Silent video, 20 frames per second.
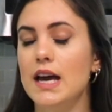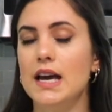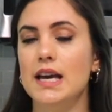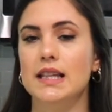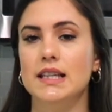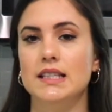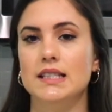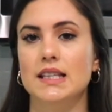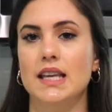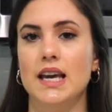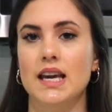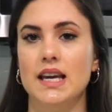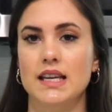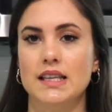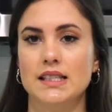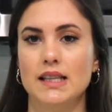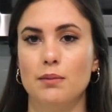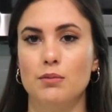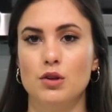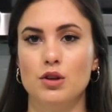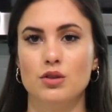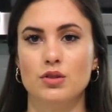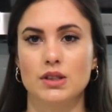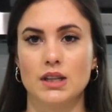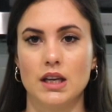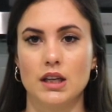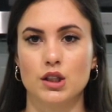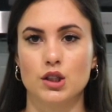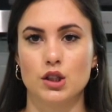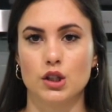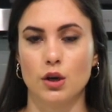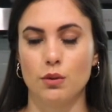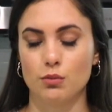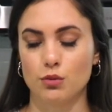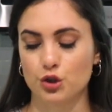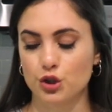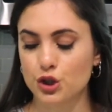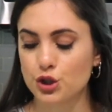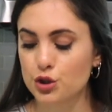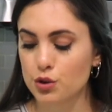In this case, I'm using some
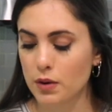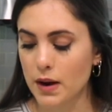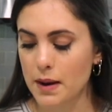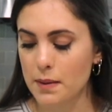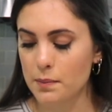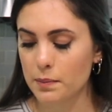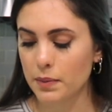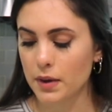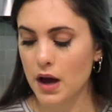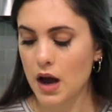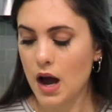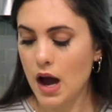shrimp.